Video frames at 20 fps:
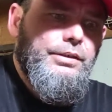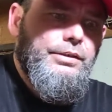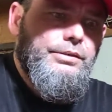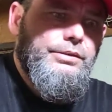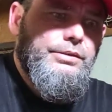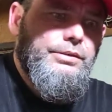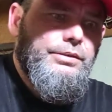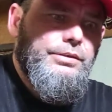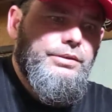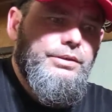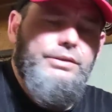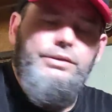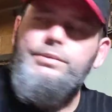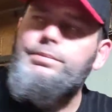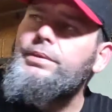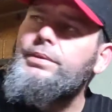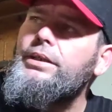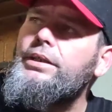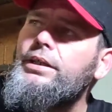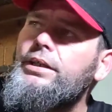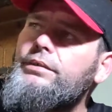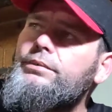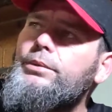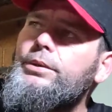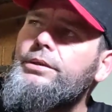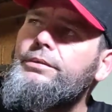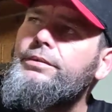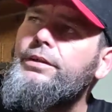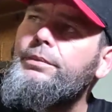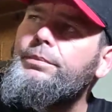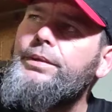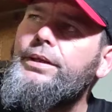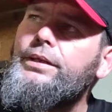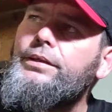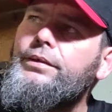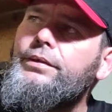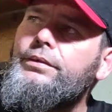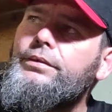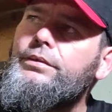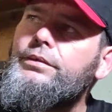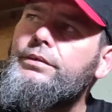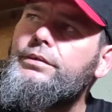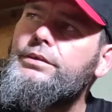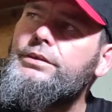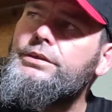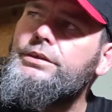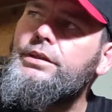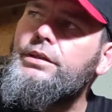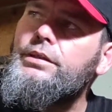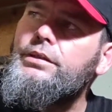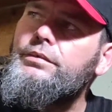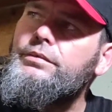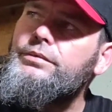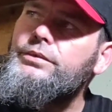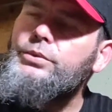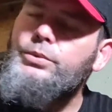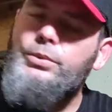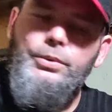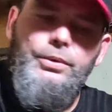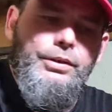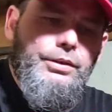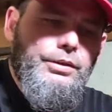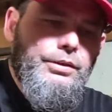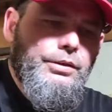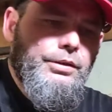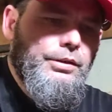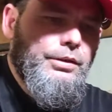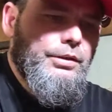So this is probably like 45 pounds of torque.